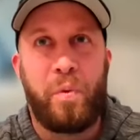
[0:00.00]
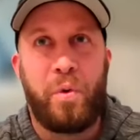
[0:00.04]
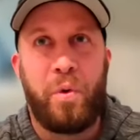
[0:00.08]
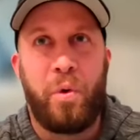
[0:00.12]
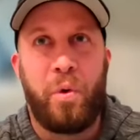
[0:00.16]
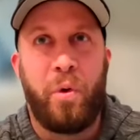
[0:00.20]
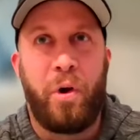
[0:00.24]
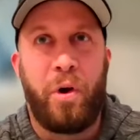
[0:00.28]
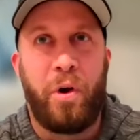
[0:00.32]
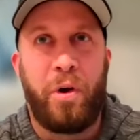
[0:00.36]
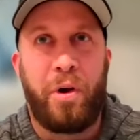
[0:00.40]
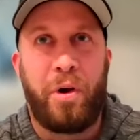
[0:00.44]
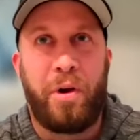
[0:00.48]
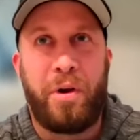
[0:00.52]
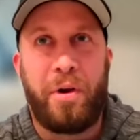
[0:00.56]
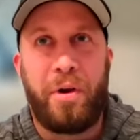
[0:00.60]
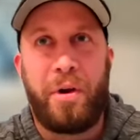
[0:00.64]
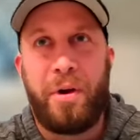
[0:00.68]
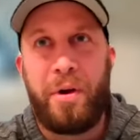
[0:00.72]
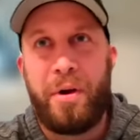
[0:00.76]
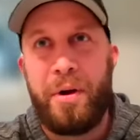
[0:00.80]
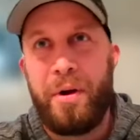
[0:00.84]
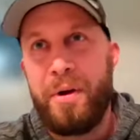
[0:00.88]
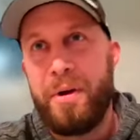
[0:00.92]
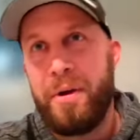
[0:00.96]
York,
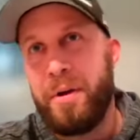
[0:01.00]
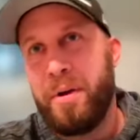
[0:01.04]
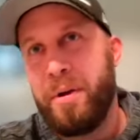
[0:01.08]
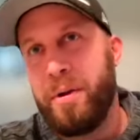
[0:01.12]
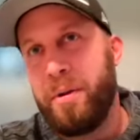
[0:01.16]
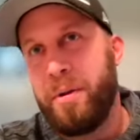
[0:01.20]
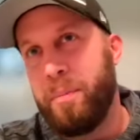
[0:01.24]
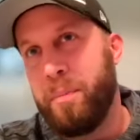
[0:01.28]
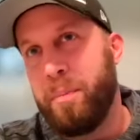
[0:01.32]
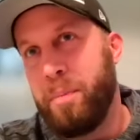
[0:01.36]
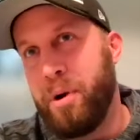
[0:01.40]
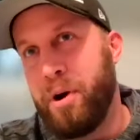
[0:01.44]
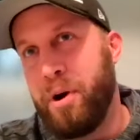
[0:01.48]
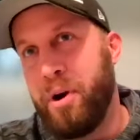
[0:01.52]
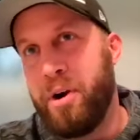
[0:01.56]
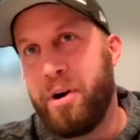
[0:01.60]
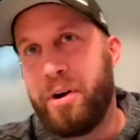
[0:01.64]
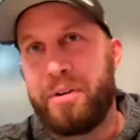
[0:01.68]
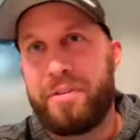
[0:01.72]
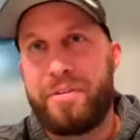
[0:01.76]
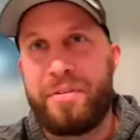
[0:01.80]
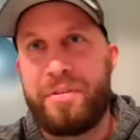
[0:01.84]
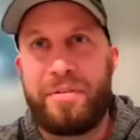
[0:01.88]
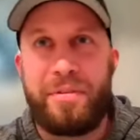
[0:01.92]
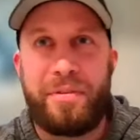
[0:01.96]

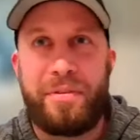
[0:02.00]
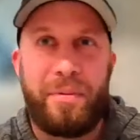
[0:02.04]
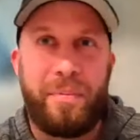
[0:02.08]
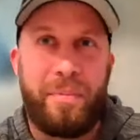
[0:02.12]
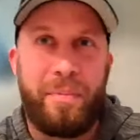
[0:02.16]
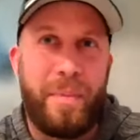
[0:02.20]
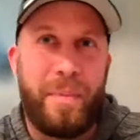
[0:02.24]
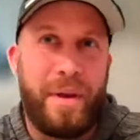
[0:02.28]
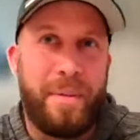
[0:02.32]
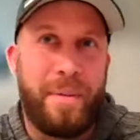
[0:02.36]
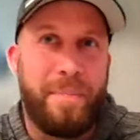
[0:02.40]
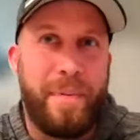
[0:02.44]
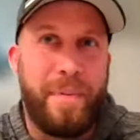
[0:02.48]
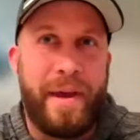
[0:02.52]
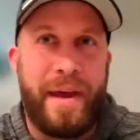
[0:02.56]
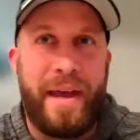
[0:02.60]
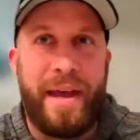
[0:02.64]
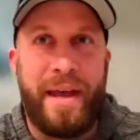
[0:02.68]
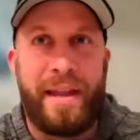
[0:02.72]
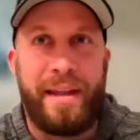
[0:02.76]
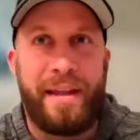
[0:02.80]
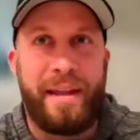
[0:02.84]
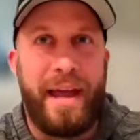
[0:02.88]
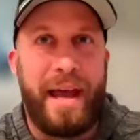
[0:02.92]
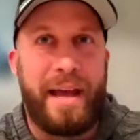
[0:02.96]
Berks,
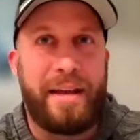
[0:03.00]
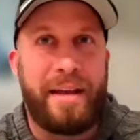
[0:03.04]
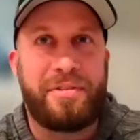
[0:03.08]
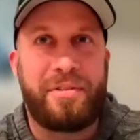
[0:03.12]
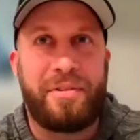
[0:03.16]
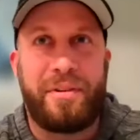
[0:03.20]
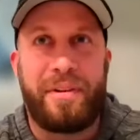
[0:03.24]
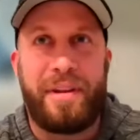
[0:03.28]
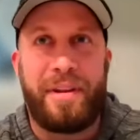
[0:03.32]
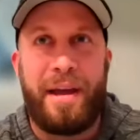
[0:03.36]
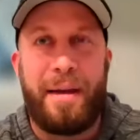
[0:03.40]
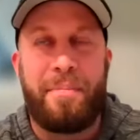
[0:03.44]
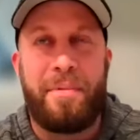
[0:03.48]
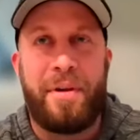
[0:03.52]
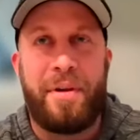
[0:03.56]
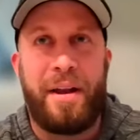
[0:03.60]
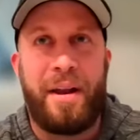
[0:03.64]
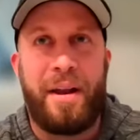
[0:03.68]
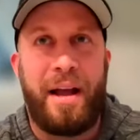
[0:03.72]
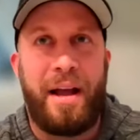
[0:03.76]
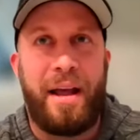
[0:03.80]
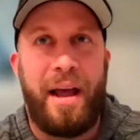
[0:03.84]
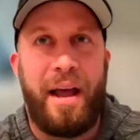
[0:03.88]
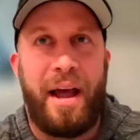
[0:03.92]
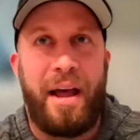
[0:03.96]
Mid-Penn, Lancaster,
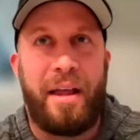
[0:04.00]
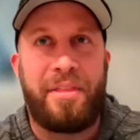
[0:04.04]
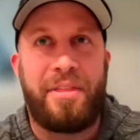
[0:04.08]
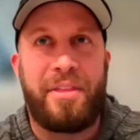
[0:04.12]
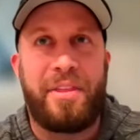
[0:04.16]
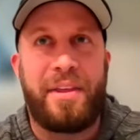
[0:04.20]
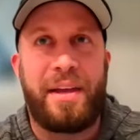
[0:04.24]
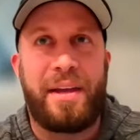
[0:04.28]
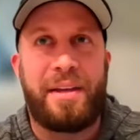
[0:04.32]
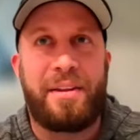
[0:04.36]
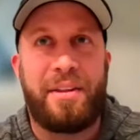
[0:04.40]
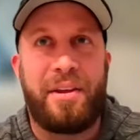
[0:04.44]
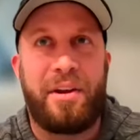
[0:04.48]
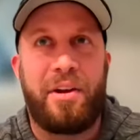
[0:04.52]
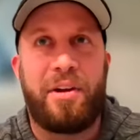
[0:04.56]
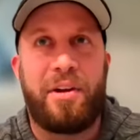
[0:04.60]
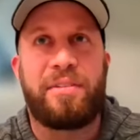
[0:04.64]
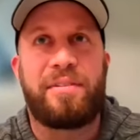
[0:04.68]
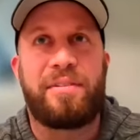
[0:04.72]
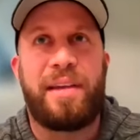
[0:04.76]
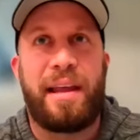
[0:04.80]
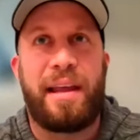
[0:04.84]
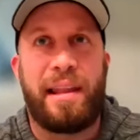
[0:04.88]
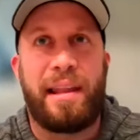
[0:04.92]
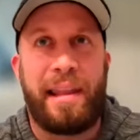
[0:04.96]
Lebanon, I think there
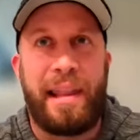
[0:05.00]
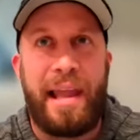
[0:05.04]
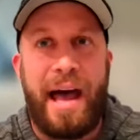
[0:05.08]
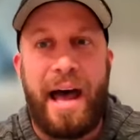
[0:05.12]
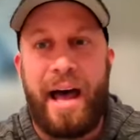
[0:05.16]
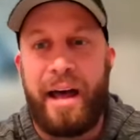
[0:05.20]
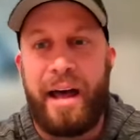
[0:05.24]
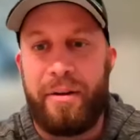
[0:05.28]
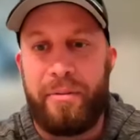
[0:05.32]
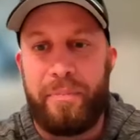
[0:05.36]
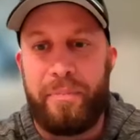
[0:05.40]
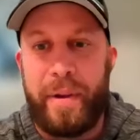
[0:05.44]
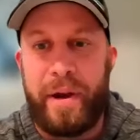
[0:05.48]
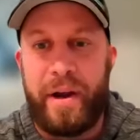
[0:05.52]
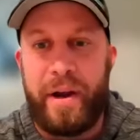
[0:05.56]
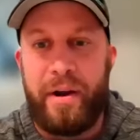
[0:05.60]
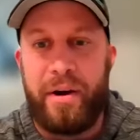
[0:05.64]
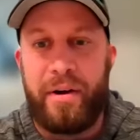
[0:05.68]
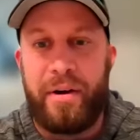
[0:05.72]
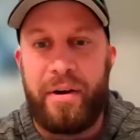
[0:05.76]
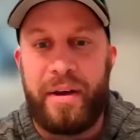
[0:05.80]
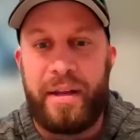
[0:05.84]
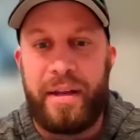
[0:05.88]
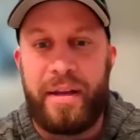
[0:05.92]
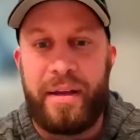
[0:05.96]
is a lot of
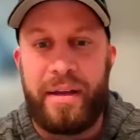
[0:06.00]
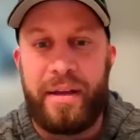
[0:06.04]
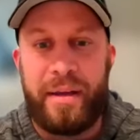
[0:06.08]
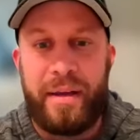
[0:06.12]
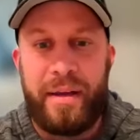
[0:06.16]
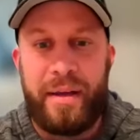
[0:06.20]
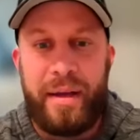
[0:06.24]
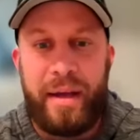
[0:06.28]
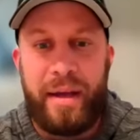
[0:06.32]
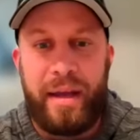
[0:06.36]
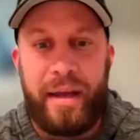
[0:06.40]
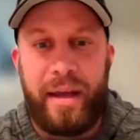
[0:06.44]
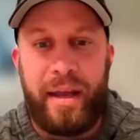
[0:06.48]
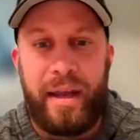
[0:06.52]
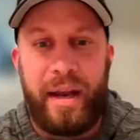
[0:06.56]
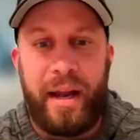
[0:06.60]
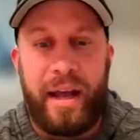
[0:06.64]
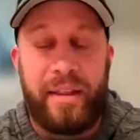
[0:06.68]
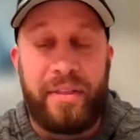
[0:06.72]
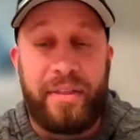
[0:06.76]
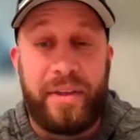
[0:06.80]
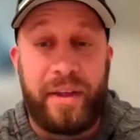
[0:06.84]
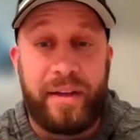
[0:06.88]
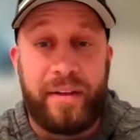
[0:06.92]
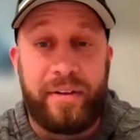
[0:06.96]
parity, and
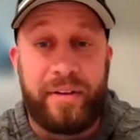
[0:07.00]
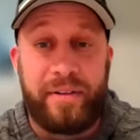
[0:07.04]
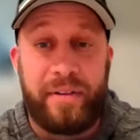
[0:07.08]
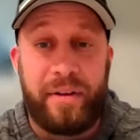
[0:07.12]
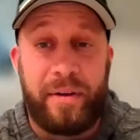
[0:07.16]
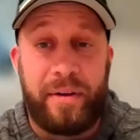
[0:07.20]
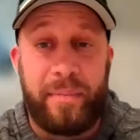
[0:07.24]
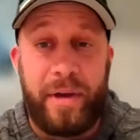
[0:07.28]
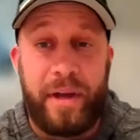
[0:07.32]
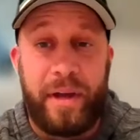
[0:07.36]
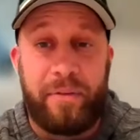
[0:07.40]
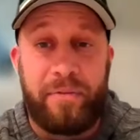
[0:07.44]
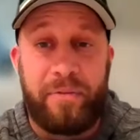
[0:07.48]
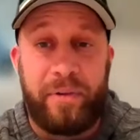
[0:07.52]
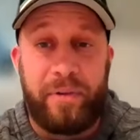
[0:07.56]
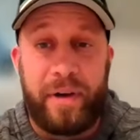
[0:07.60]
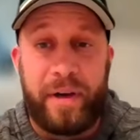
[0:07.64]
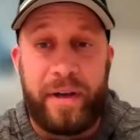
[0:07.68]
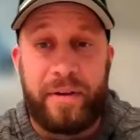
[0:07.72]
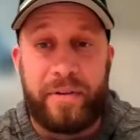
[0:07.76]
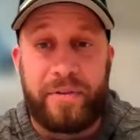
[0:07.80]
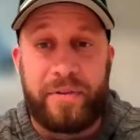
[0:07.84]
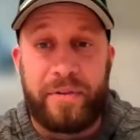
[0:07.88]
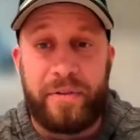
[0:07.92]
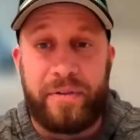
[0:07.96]
I think it's going to make for
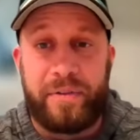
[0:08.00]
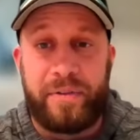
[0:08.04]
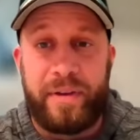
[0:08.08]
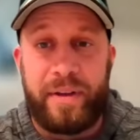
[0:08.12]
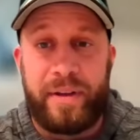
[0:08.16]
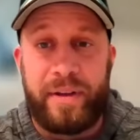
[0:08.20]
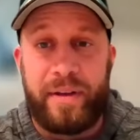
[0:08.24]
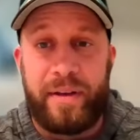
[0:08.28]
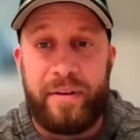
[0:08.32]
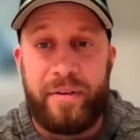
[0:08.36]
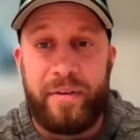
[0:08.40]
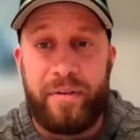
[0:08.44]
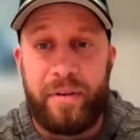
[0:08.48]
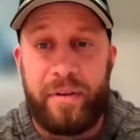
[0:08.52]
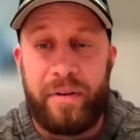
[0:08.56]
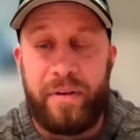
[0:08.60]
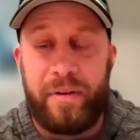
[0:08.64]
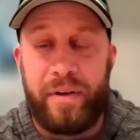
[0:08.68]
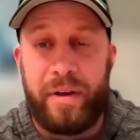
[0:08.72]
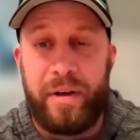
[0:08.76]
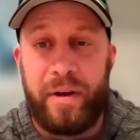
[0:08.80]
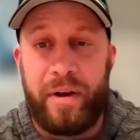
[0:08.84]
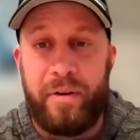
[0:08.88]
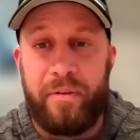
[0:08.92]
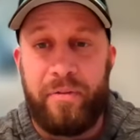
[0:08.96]
an interesting,
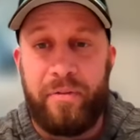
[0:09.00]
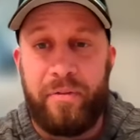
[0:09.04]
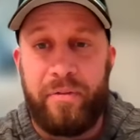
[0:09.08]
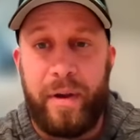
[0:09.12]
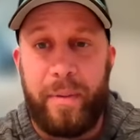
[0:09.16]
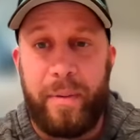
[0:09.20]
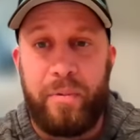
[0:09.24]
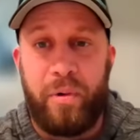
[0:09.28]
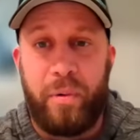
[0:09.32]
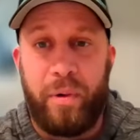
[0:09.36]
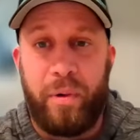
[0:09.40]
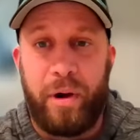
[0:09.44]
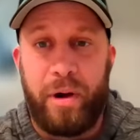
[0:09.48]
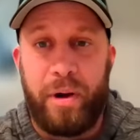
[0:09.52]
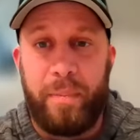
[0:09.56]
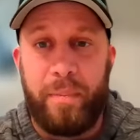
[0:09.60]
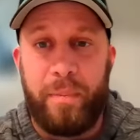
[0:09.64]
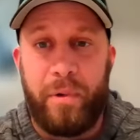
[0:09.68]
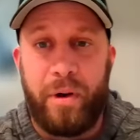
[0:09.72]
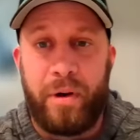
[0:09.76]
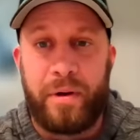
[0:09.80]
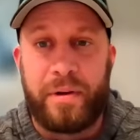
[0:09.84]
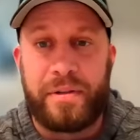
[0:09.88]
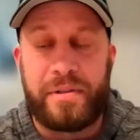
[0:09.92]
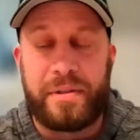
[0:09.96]
February and
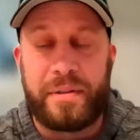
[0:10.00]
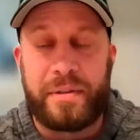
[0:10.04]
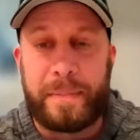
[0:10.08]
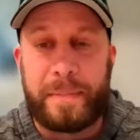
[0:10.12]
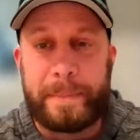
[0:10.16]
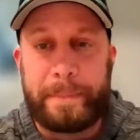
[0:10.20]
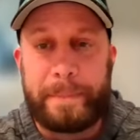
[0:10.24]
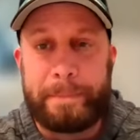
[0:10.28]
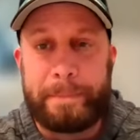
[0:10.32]
March.